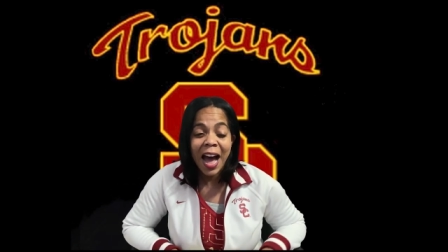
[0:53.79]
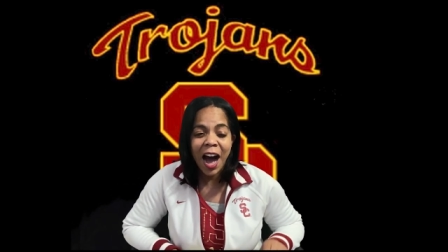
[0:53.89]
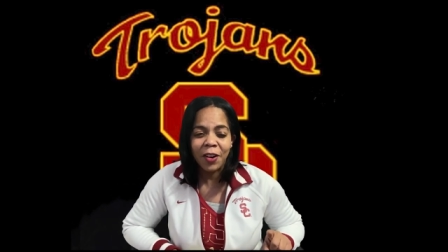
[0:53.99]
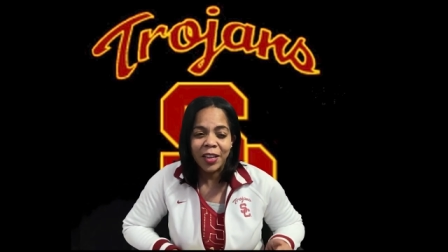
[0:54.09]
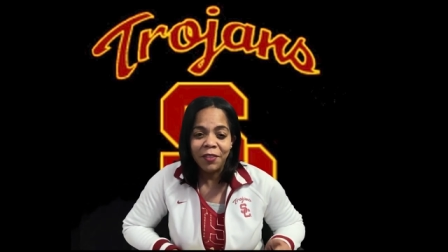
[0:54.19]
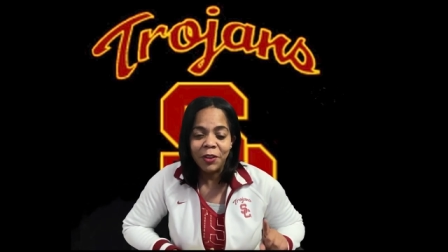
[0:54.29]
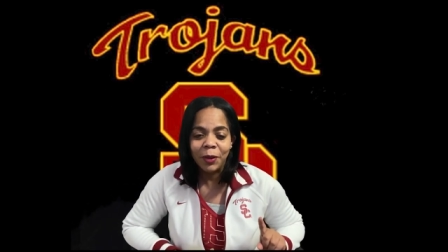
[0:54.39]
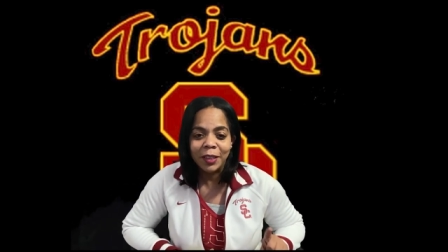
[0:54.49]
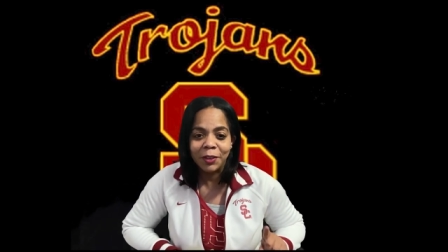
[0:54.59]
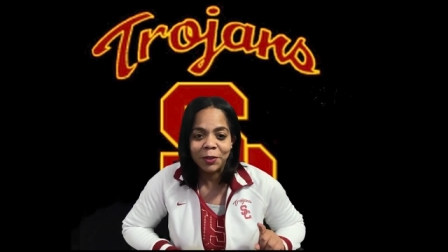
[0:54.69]
I'll give you
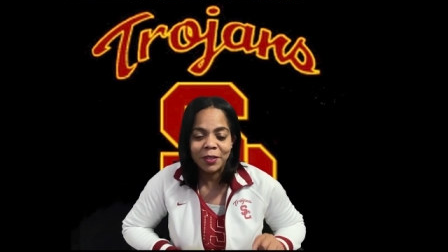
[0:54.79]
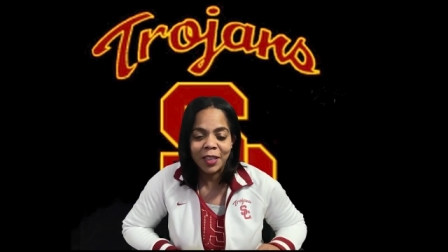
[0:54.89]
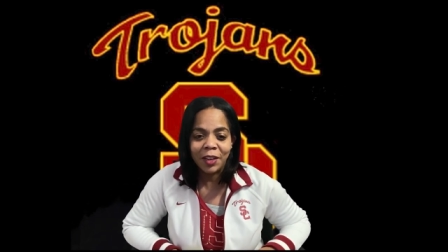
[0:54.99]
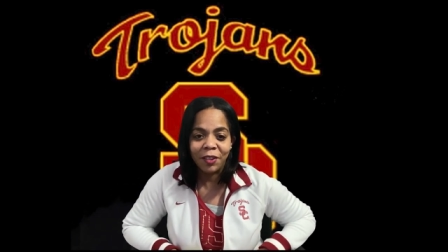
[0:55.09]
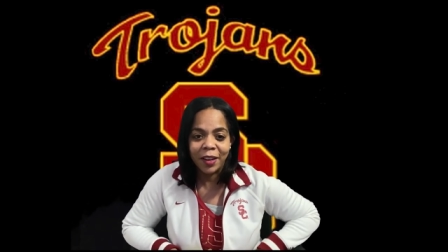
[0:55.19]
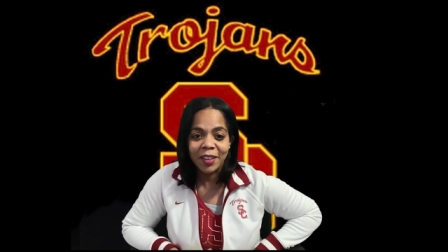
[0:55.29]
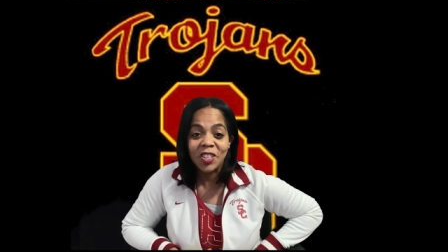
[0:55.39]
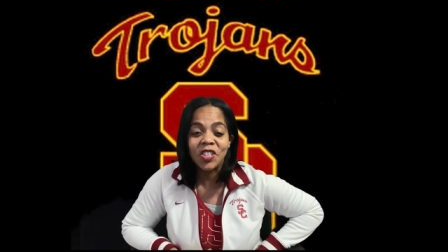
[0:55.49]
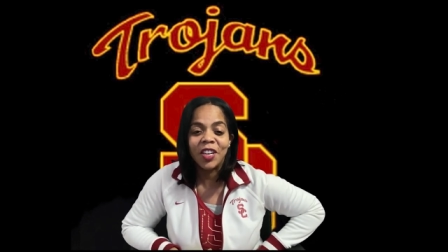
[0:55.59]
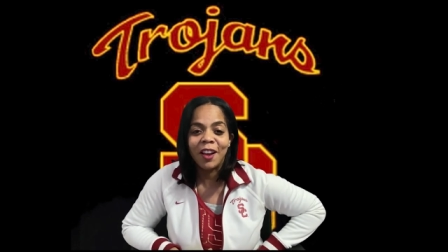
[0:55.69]
a little secret.
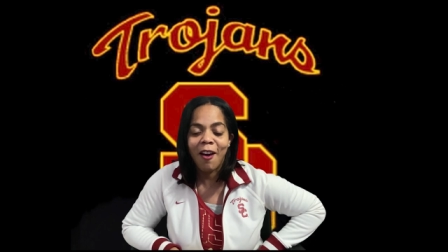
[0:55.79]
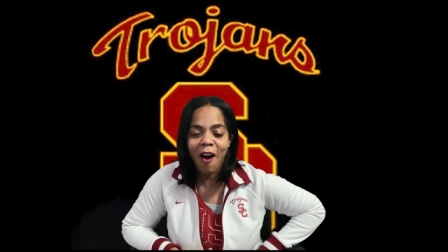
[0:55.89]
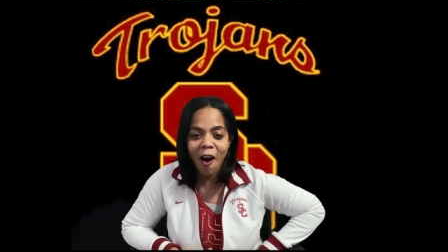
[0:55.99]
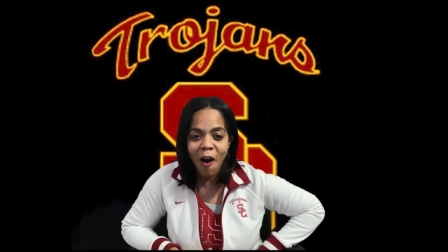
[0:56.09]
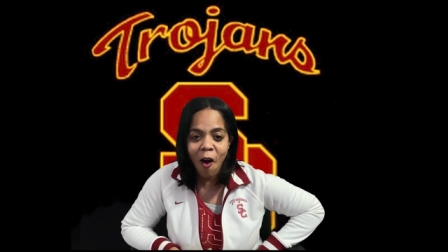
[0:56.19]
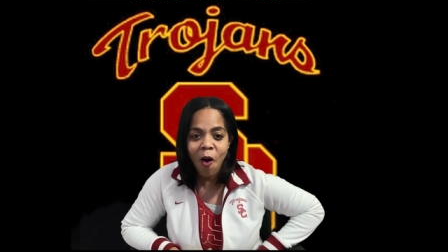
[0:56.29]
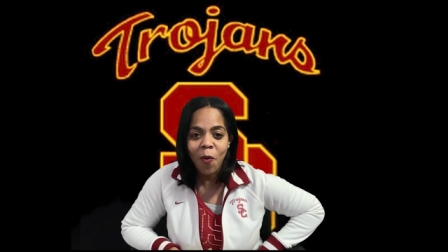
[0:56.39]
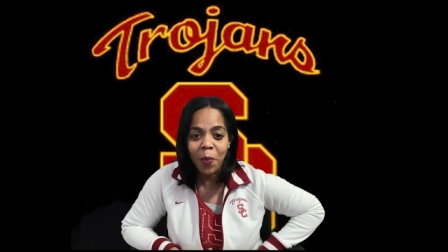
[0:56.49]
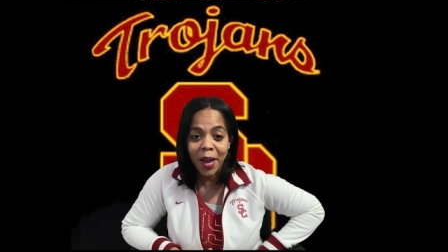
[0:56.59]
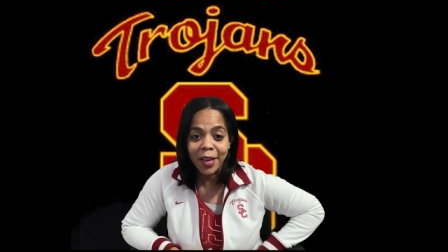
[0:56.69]
She
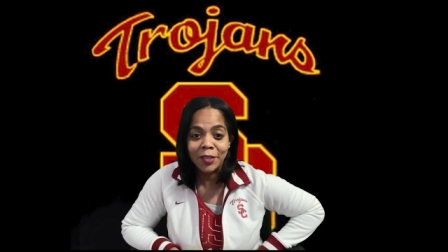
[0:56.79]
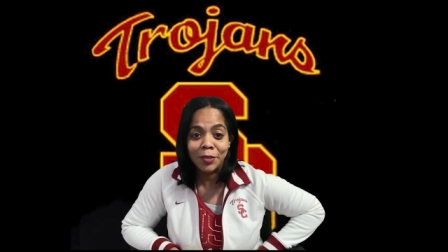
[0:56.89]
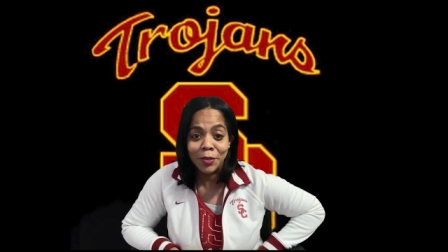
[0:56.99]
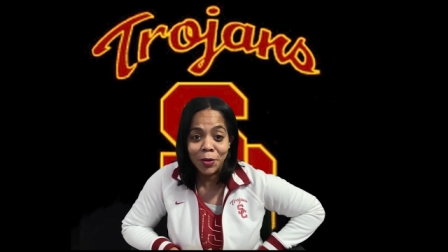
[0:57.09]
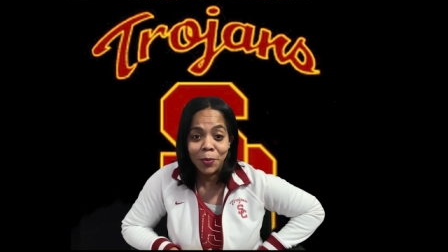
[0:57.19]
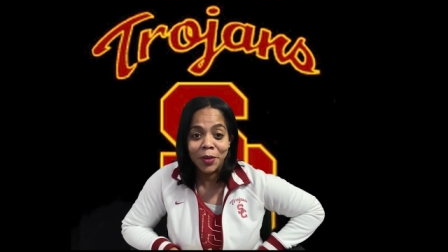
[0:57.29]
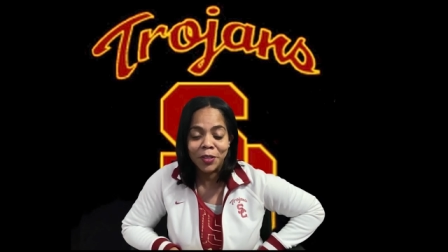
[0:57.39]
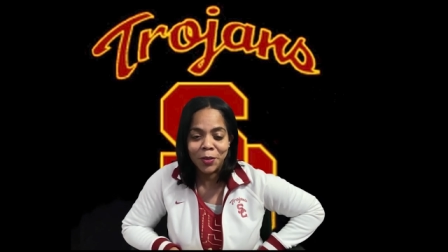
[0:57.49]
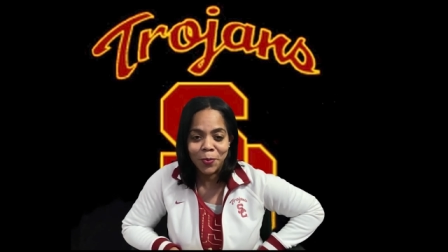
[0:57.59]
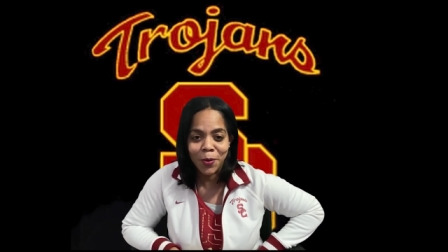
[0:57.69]
always knew what
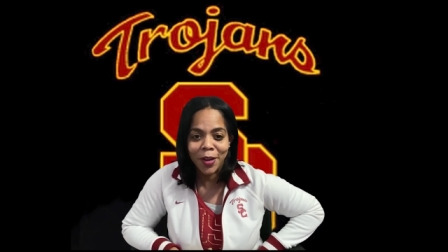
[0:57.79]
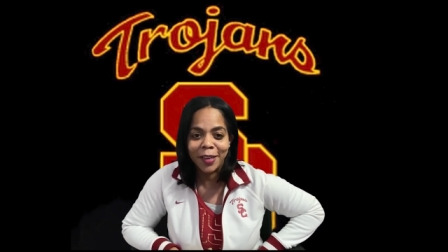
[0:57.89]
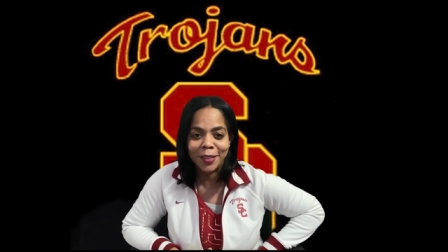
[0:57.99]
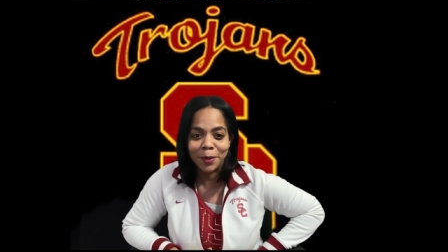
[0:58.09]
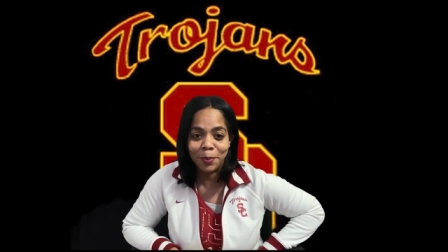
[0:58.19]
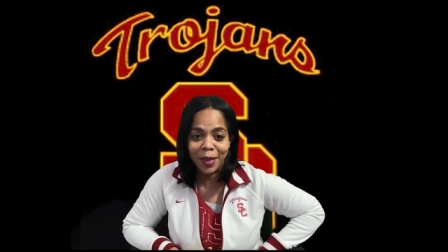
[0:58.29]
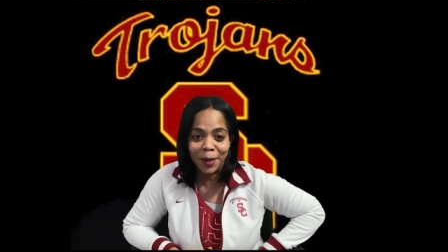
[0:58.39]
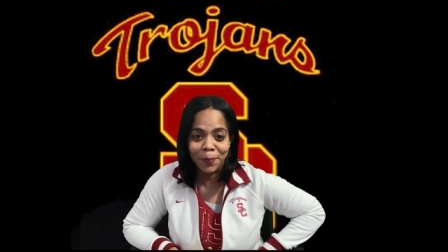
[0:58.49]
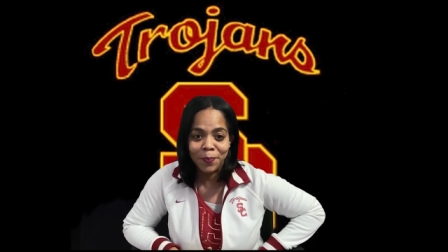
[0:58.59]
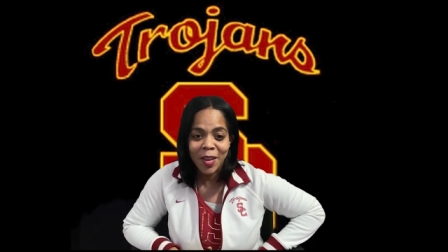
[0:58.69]
she wanted to be.
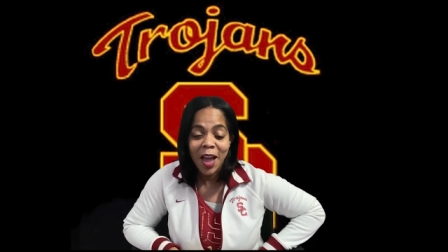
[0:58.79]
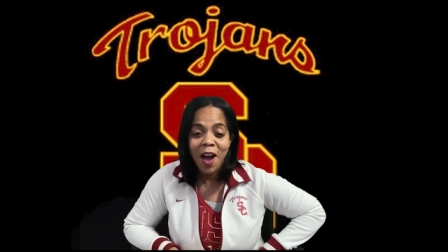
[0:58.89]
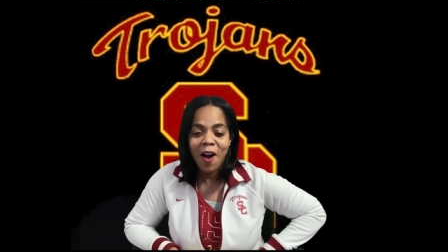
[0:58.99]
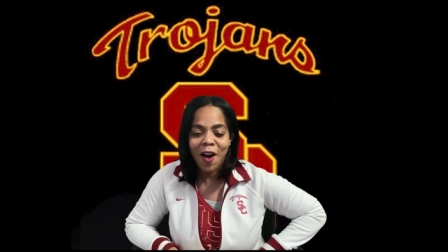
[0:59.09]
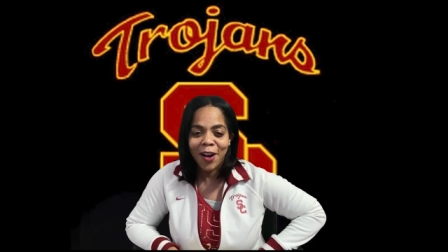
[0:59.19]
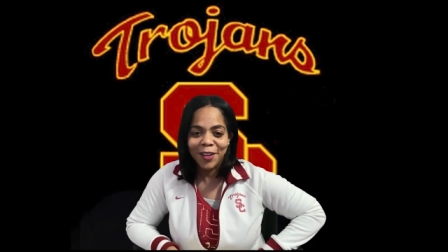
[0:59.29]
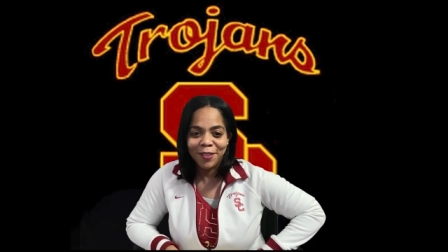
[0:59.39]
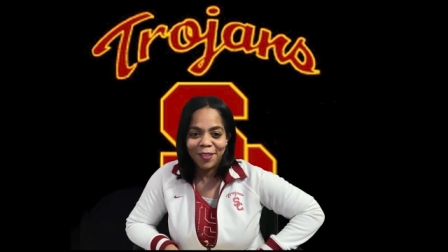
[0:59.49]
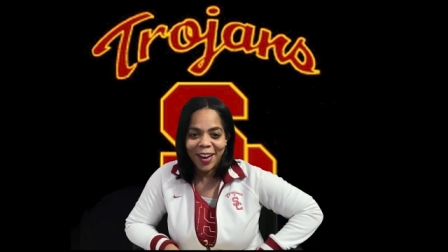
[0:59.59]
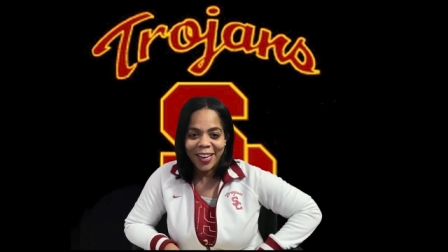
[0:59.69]
Are you
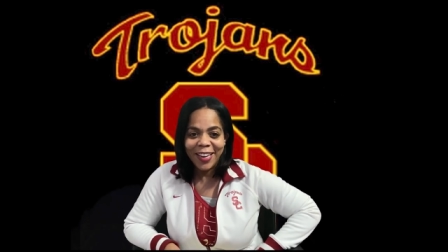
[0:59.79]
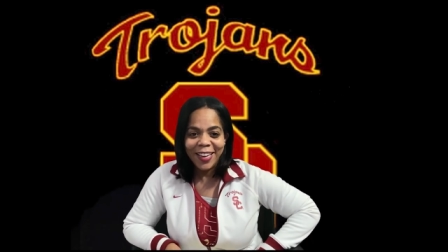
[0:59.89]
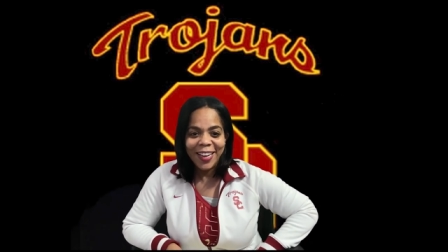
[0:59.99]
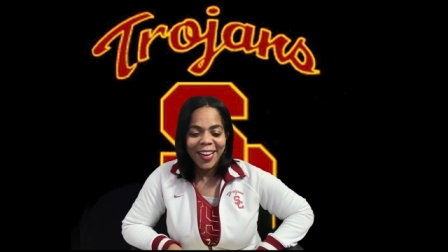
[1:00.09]
ready?